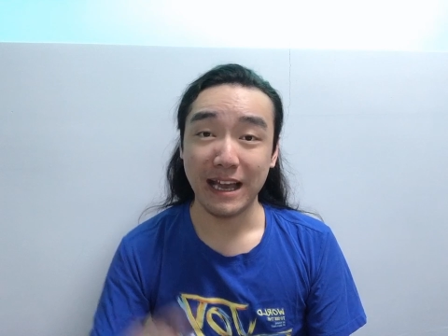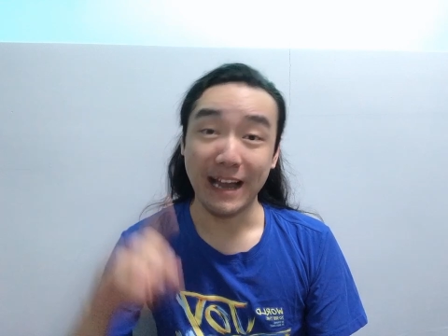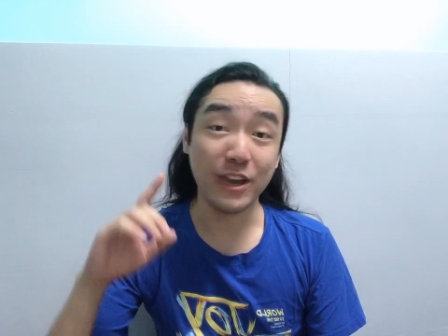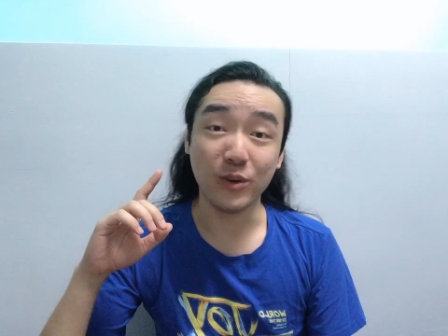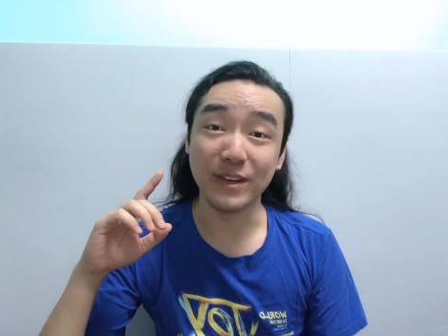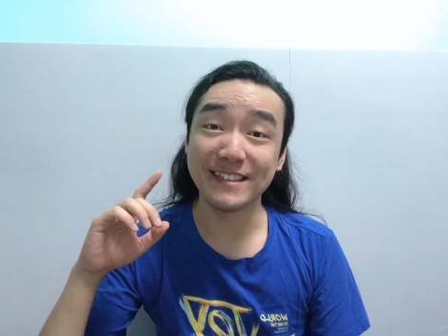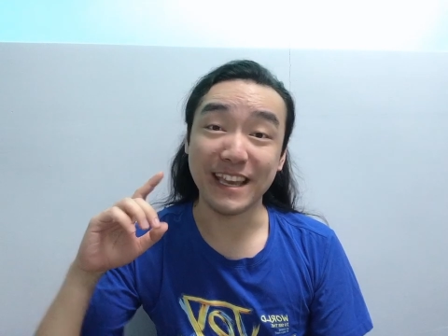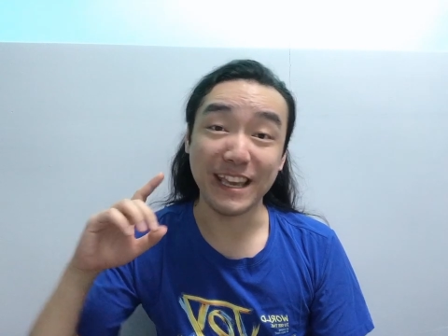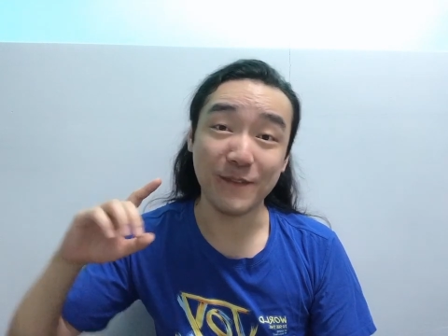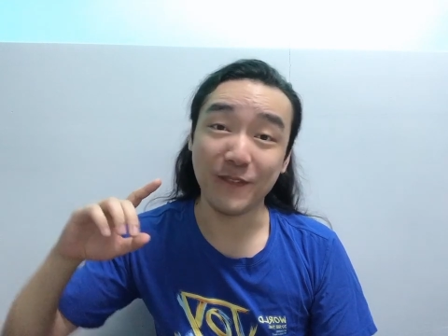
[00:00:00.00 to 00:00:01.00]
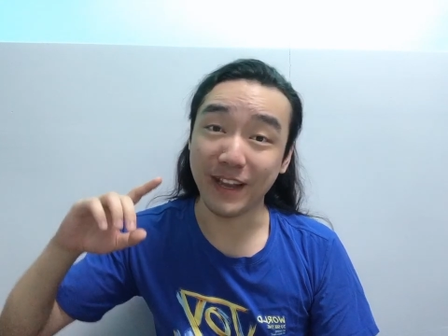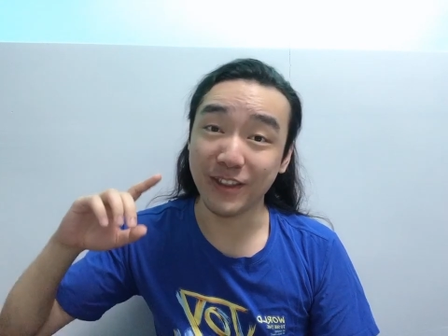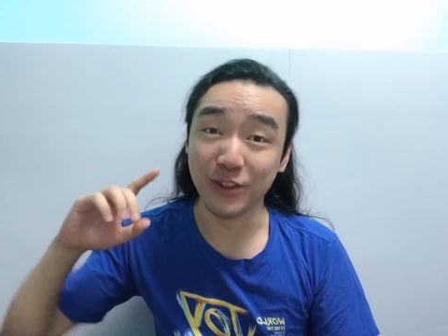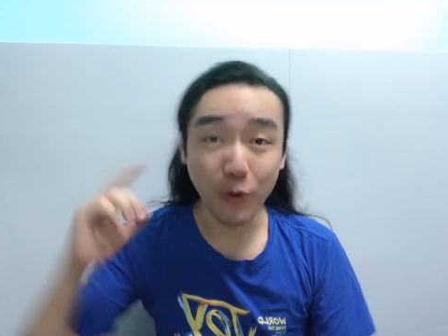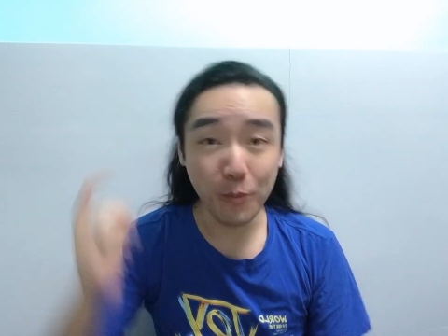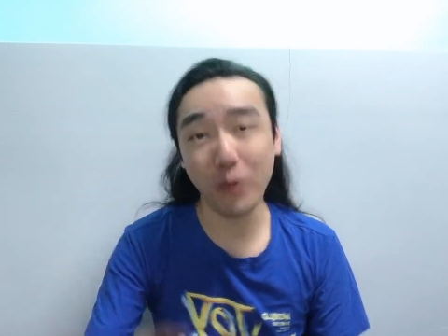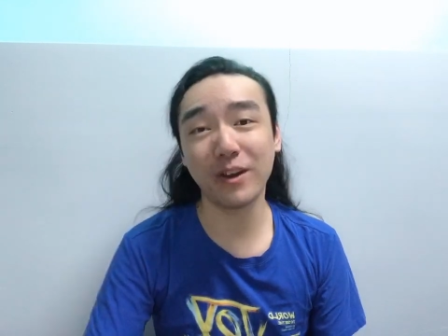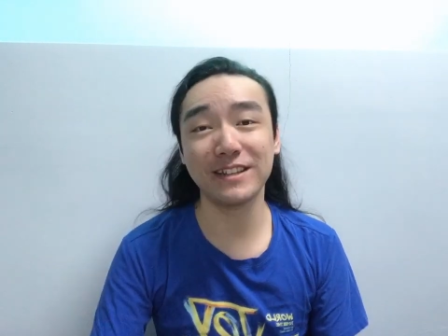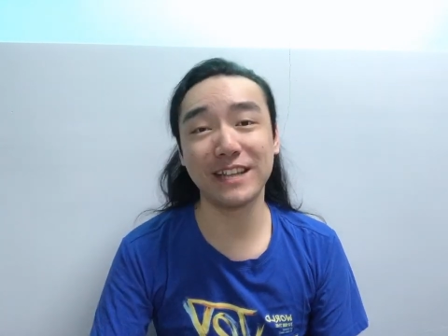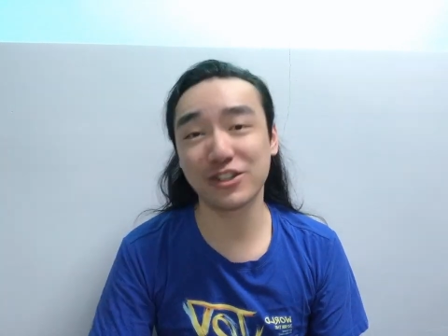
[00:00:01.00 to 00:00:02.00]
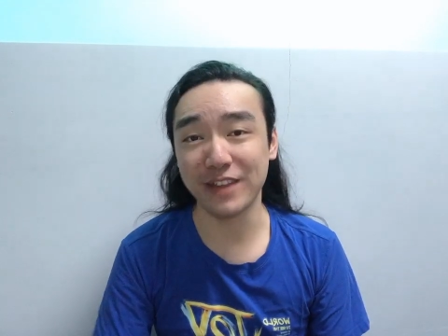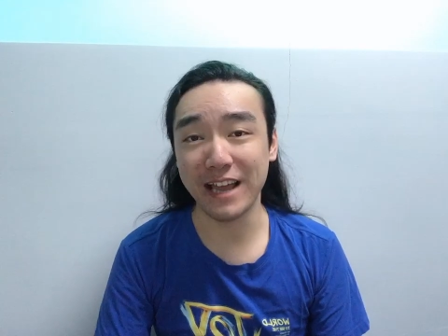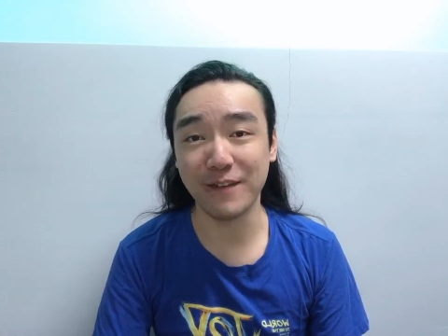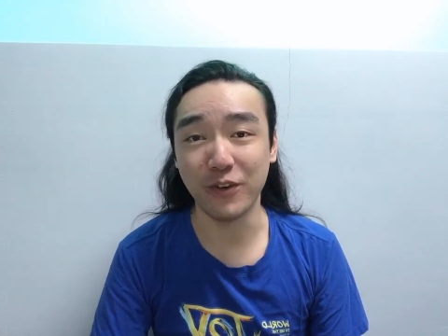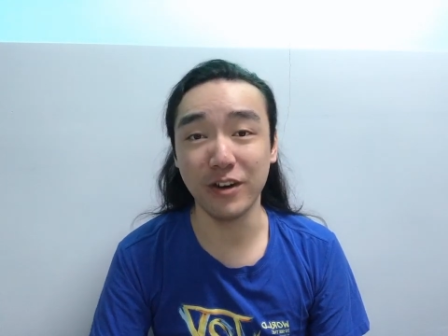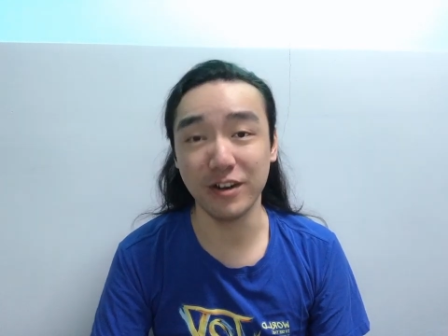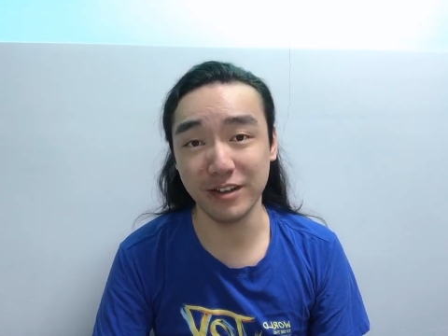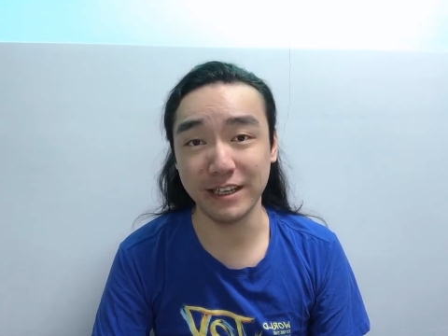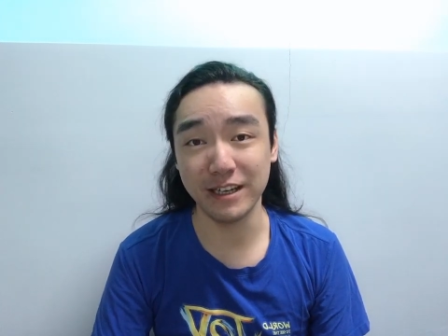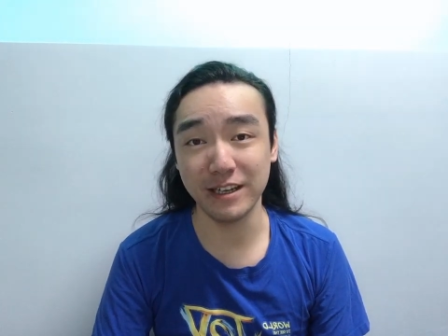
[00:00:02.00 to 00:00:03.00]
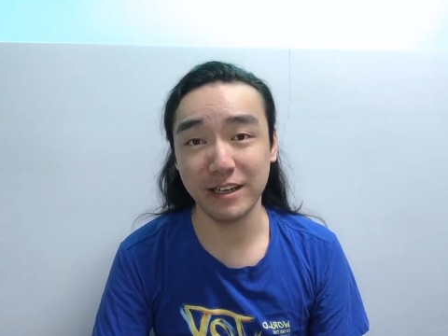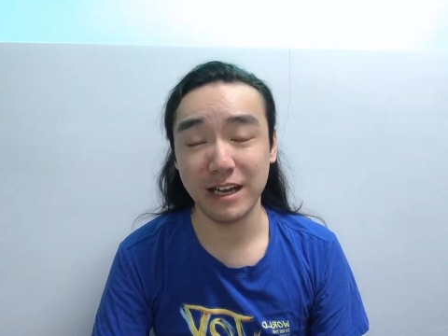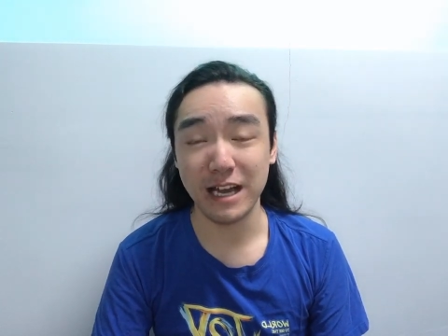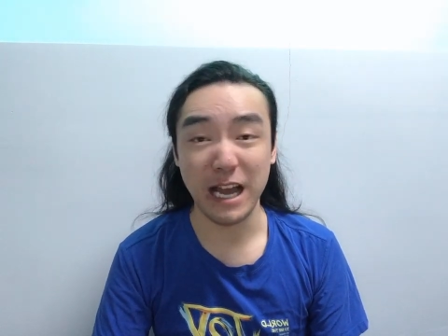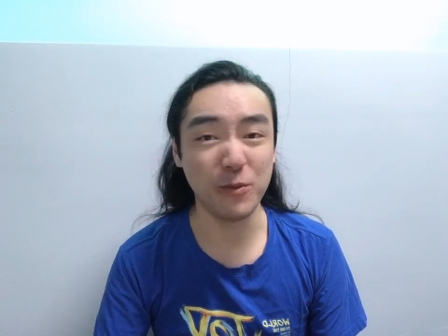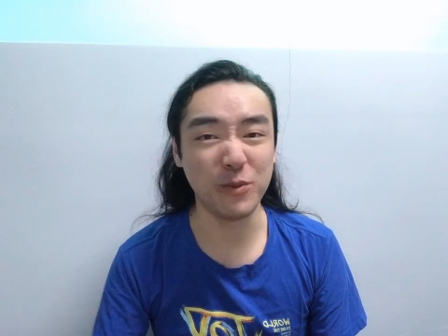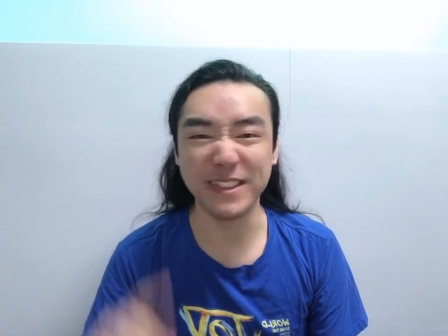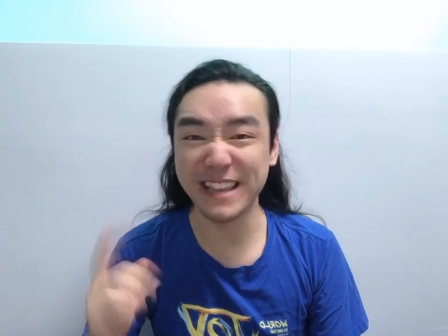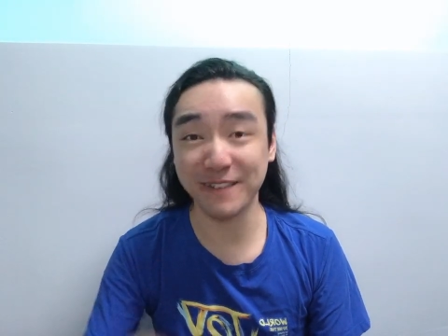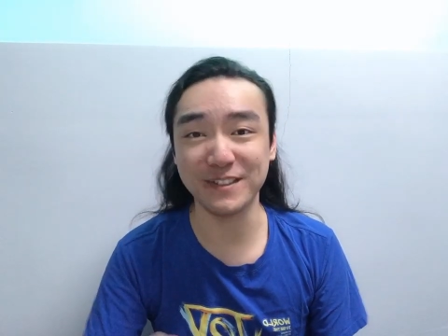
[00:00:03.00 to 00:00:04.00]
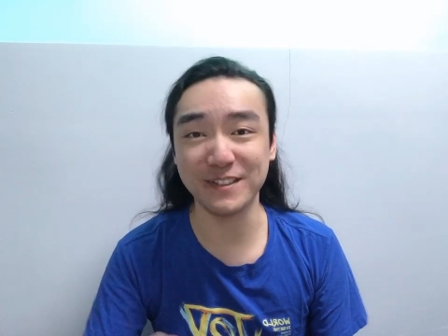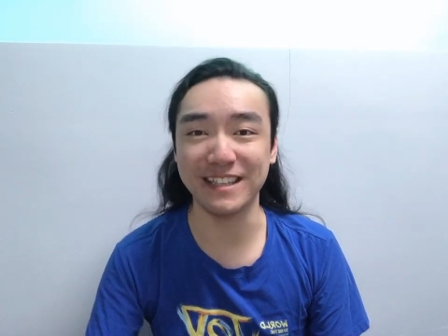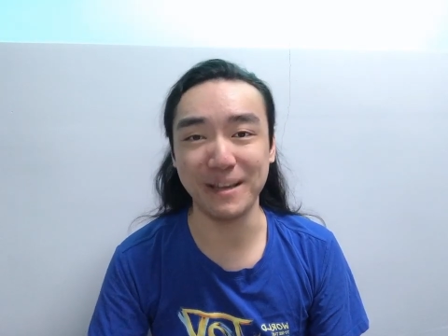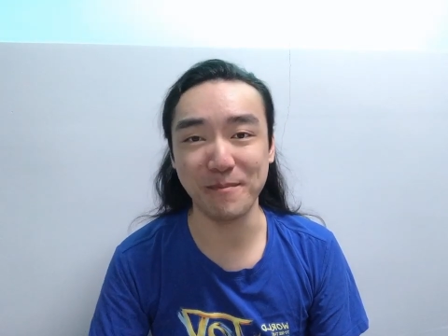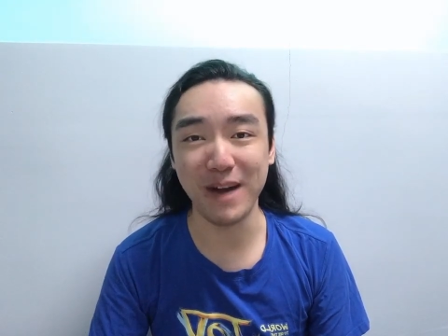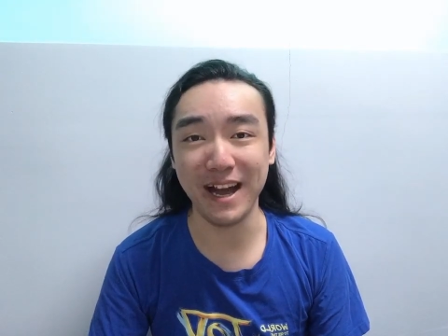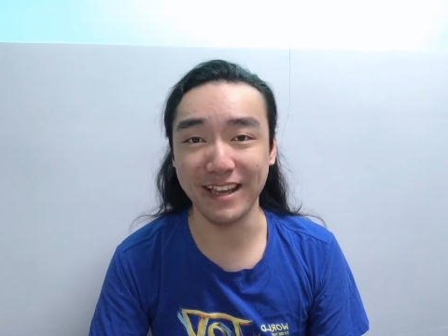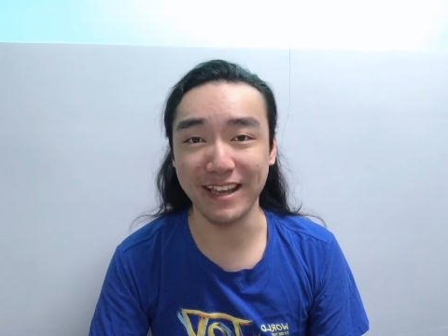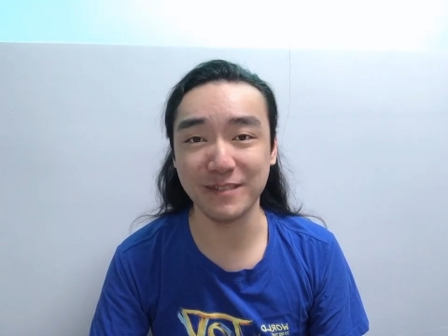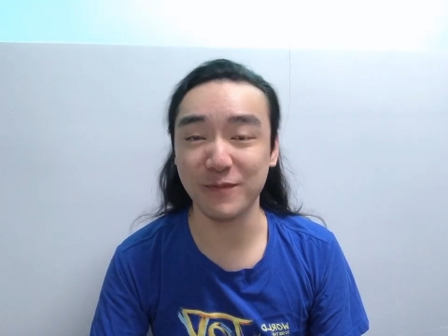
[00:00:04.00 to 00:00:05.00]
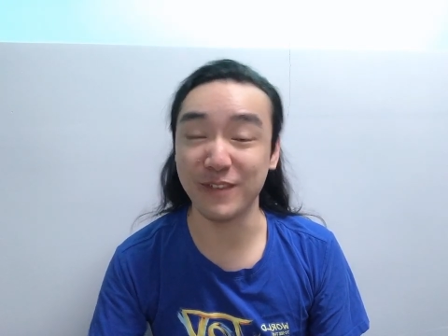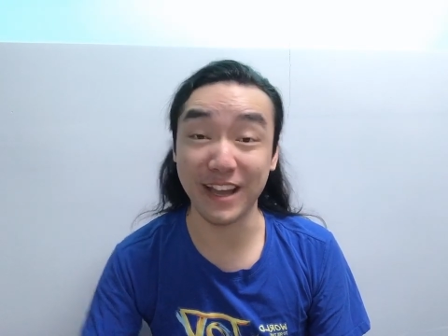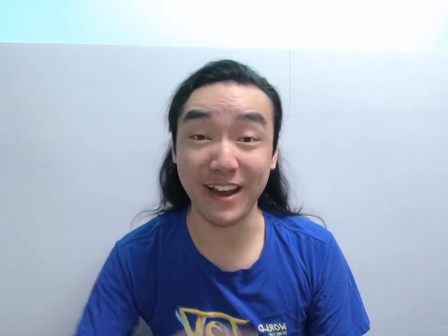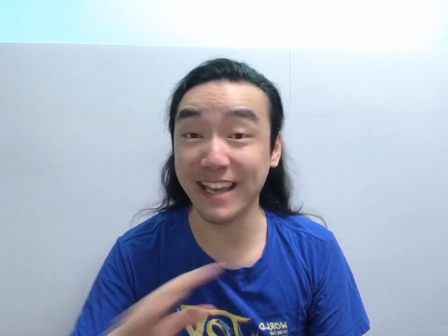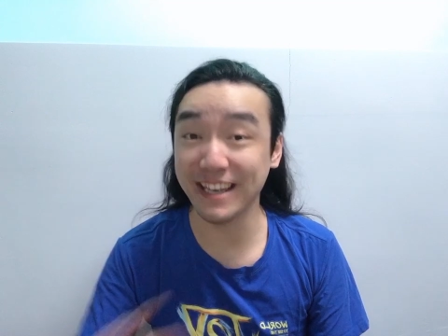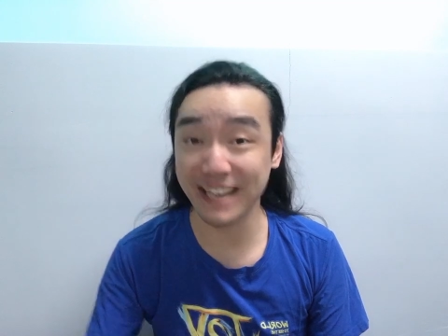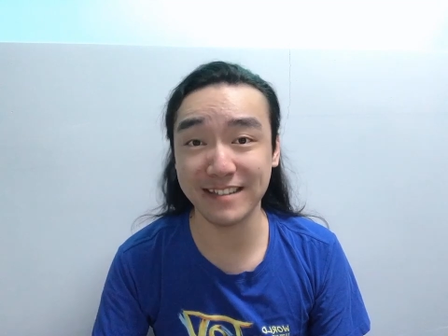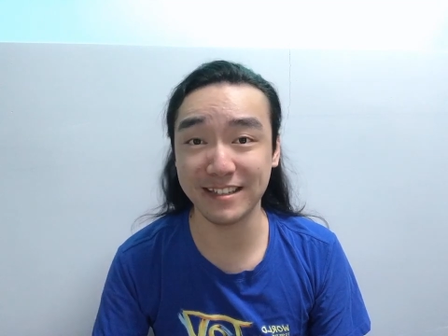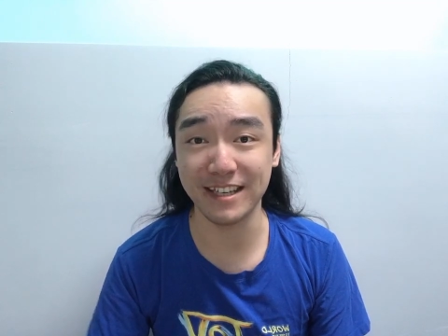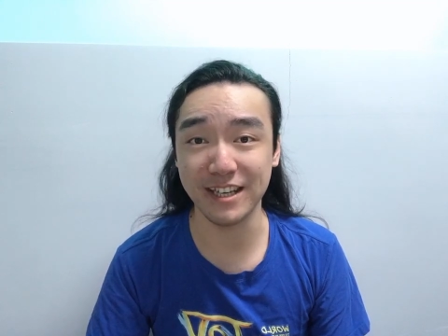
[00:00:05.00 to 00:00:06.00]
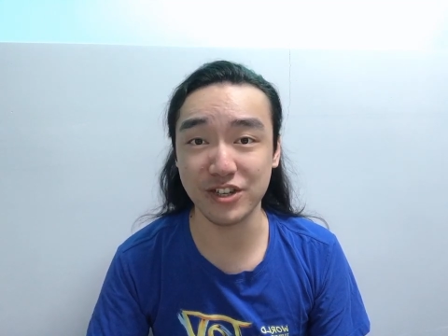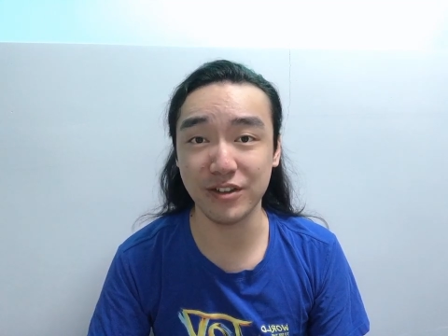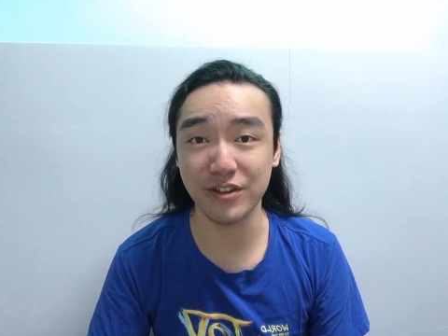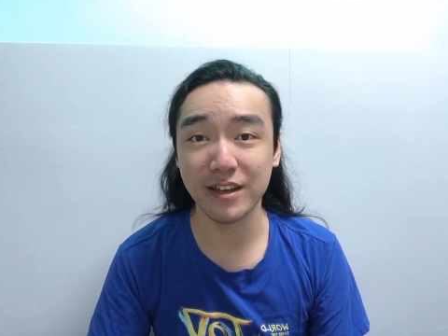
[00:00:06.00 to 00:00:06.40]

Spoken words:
I can only say if I know bone conduction headphone earlier, I would definitely buy it without any hesitation.